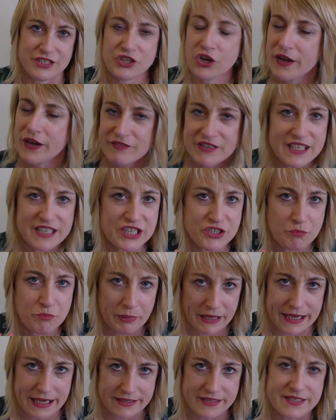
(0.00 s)
You don't have to teach
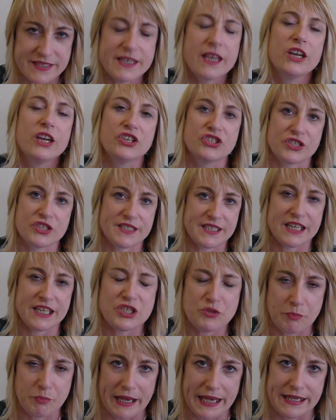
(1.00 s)
blends, just
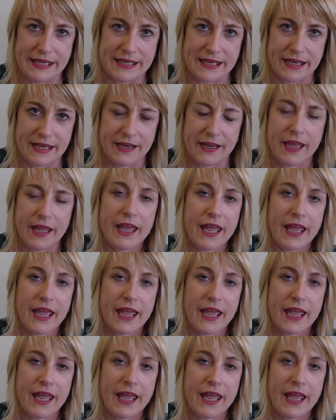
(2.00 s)
teach blending.